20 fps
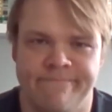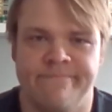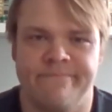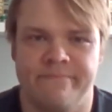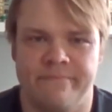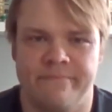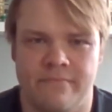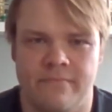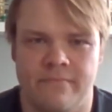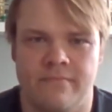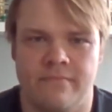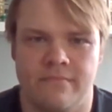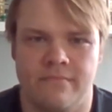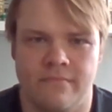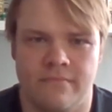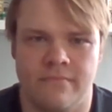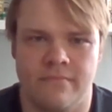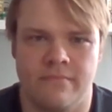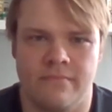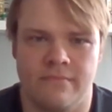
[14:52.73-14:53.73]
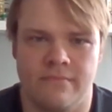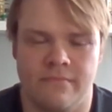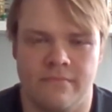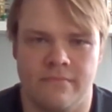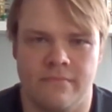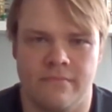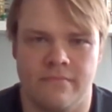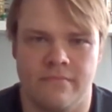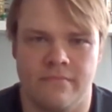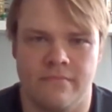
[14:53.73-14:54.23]

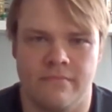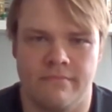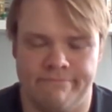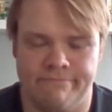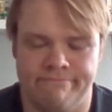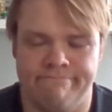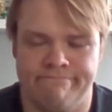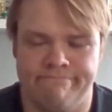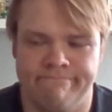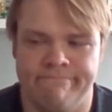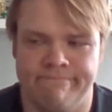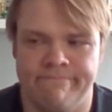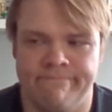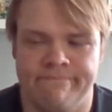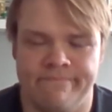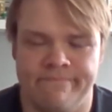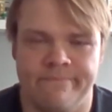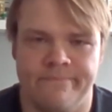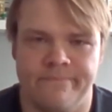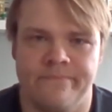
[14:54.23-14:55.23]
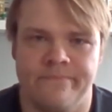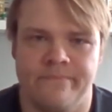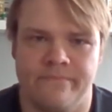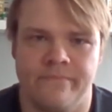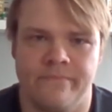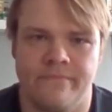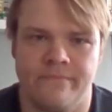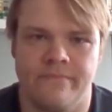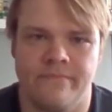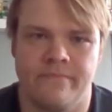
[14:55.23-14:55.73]

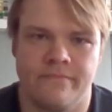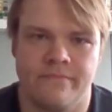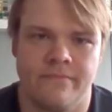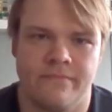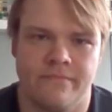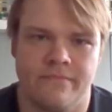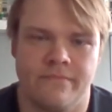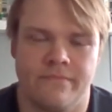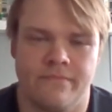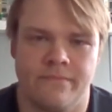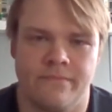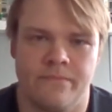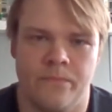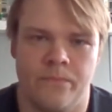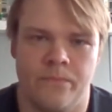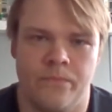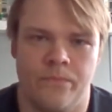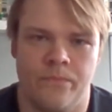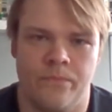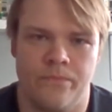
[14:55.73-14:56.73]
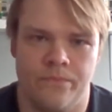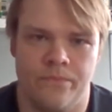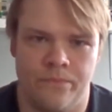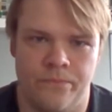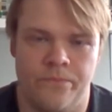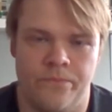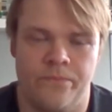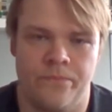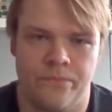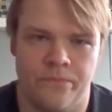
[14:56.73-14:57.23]

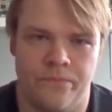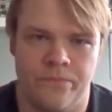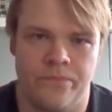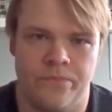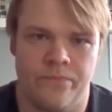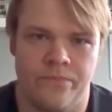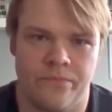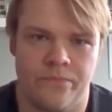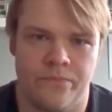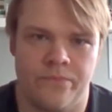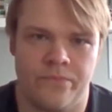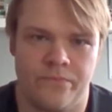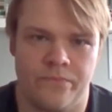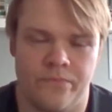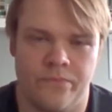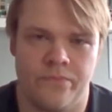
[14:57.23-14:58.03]
The person shown says nothing.